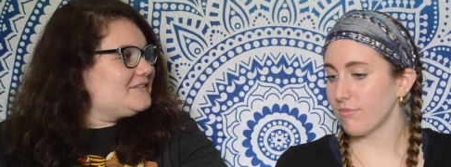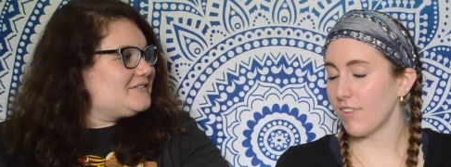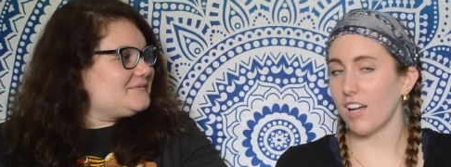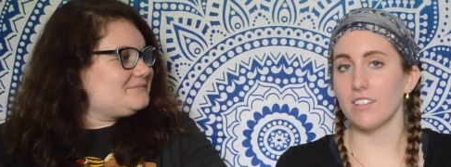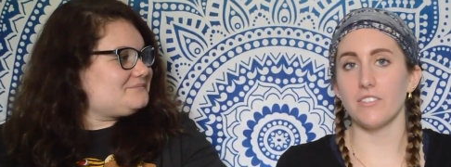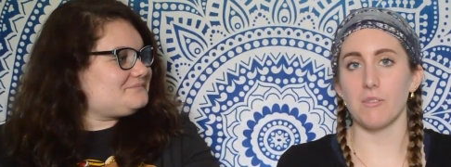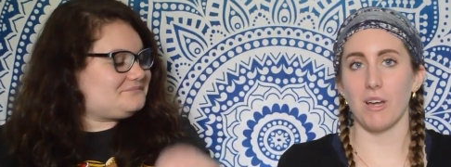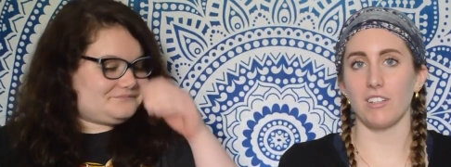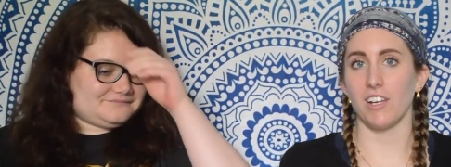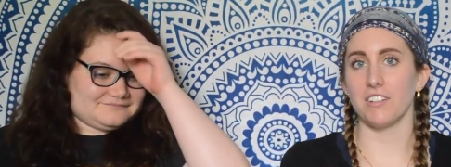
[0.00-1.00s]
Speaker 1: Not living
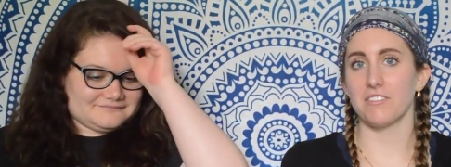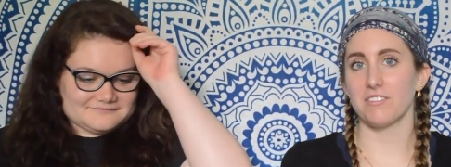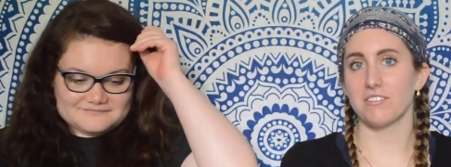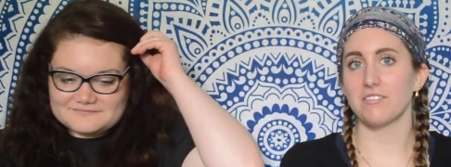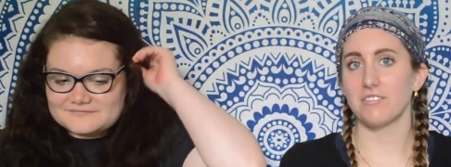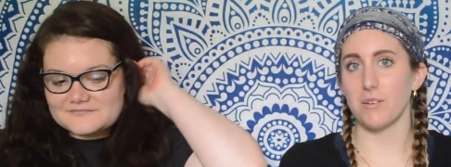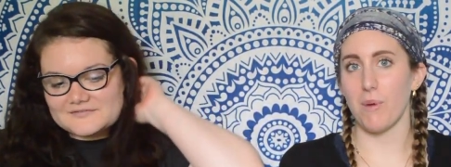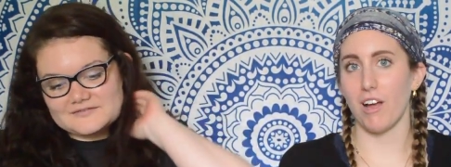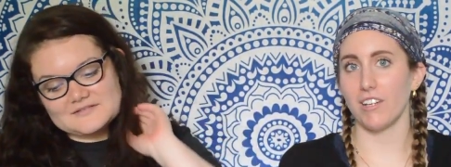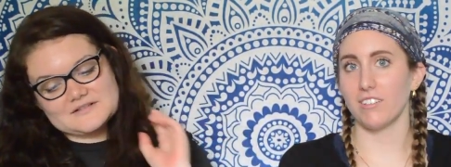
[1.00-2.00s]
my life, for
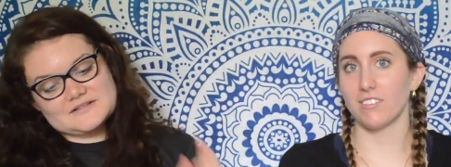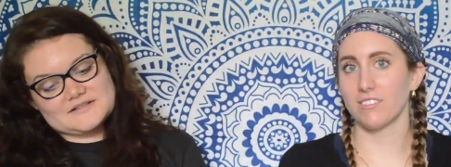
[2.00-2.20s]
mine.